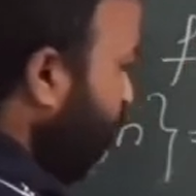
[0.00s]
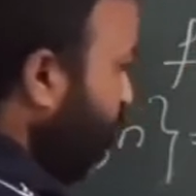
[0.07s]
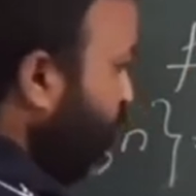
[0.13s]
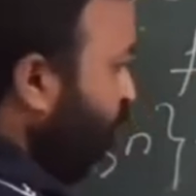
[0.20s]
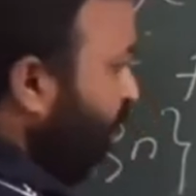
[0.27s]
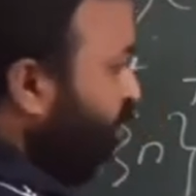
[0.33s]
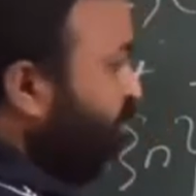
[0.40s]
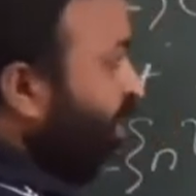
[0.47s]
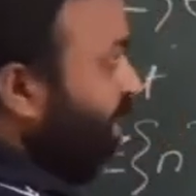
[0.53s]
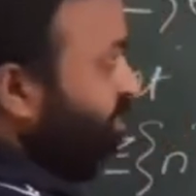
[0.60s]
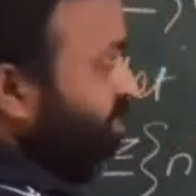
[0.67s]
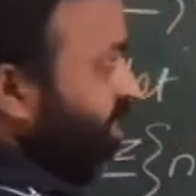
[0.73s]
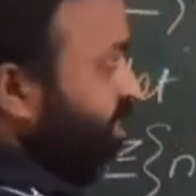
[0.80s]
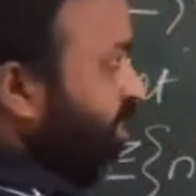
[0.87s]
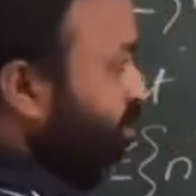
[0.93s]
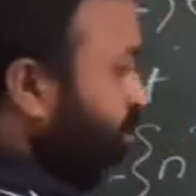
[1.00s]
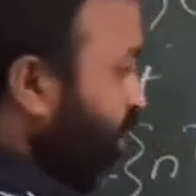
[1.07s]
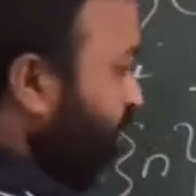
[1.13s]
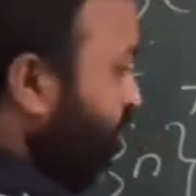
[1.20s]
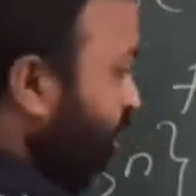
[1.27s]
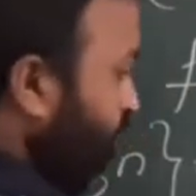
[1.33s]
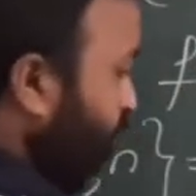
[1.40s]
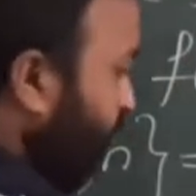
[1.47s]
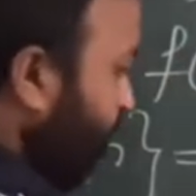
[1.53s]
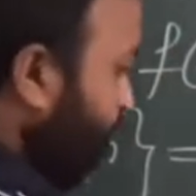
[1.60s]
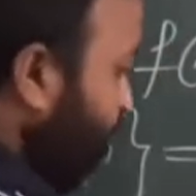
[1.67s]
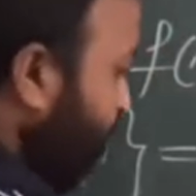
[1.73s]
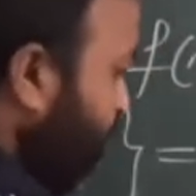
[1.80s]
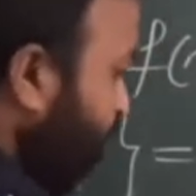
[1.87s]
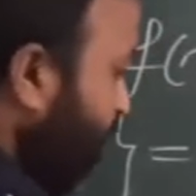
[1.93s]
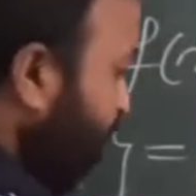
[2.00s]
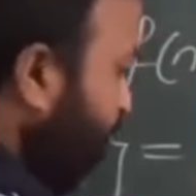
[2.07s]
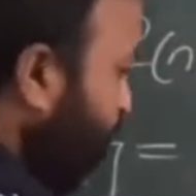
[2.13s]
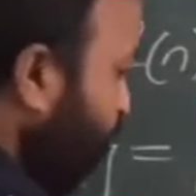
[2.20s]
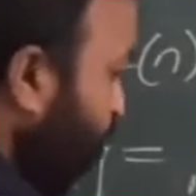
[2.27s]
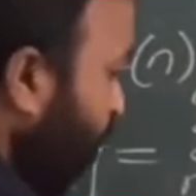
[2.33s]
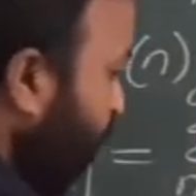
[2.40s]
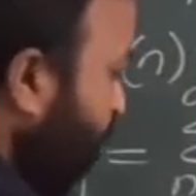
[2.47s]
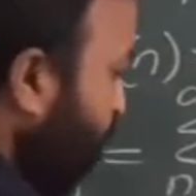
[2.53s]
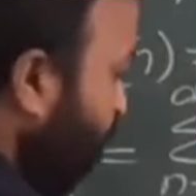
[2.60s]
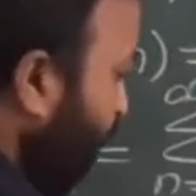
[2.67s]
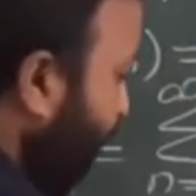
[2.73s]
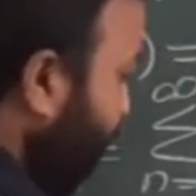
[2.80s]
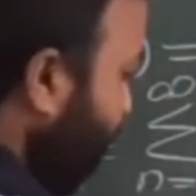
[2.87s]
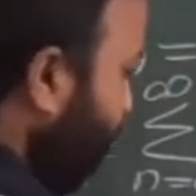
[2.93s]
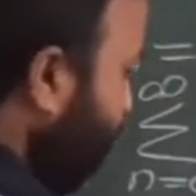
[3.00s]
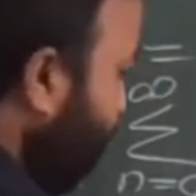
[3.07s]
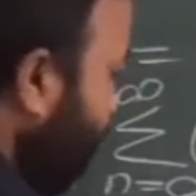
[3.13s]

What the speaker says: 1 by z in place of x, that is 1 minus